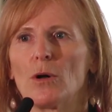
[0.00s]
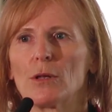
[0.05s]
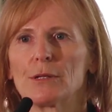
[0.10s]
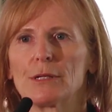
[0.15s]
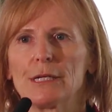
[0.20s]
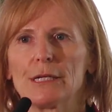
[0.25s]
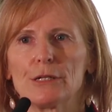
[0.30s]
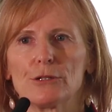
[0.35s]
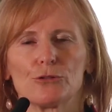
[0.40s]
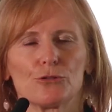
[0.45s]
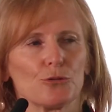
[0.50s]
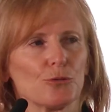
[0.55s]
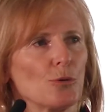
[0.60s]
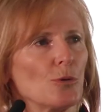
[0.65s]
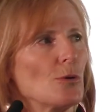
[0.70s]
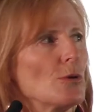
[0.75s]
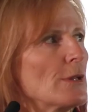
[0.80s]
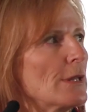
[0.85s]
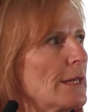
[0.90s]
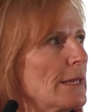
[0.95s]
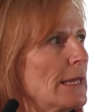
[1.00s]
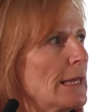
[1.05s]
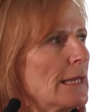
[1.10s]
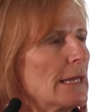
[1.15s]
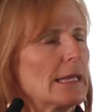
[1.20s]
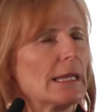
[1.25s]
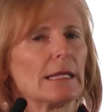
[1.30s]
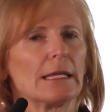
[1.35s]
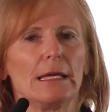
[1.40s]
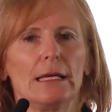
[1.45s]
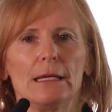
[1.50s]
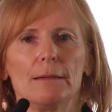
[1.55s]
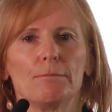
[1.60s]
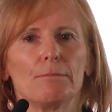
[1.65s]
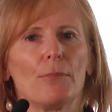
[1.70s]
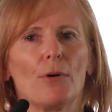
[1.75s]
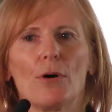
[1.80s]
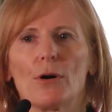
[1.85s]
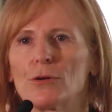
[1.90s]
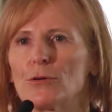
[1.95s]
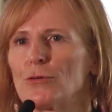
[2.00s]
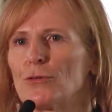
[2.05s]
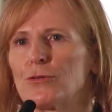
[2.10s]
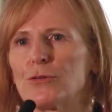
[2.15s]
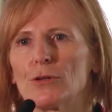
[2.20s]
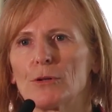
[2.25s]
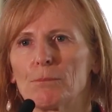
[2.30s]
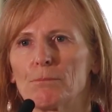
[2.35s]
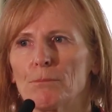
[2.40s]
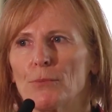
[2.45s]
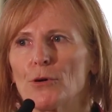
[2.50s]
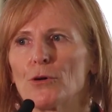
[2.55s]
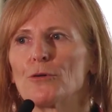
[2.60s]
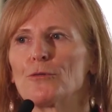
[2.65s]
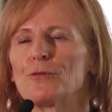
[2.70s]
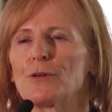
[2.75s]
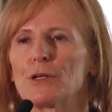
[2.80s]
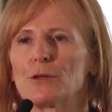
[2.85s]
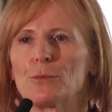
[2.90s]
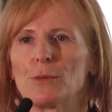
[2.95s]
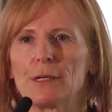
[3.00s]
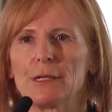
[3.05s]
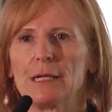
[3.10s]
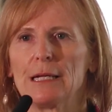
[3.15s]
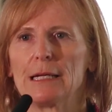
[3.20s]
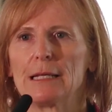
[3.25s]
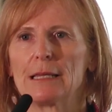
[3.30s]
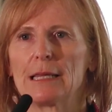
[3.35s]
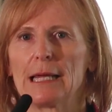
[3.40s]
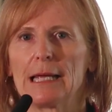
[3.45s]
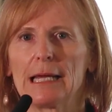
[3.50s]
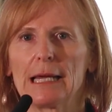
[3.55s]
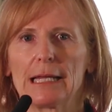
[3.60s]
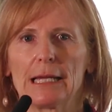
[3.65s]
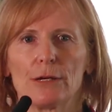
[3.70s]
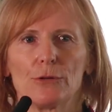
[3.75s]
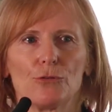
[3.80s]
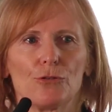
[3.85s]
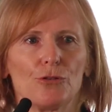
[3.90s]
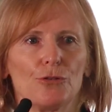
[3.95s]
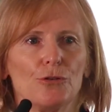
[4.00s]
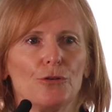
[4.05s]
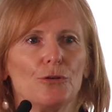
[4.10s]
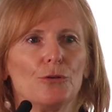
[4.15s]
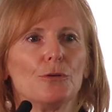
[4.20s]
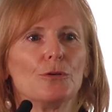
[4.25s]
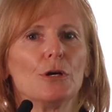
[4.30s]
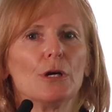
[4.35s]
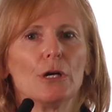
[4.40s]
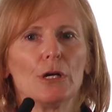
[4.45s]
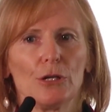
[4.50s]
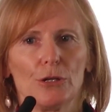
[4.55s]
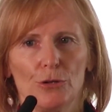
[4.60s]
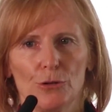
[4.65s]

quality control and the bottles look perfect when they get out to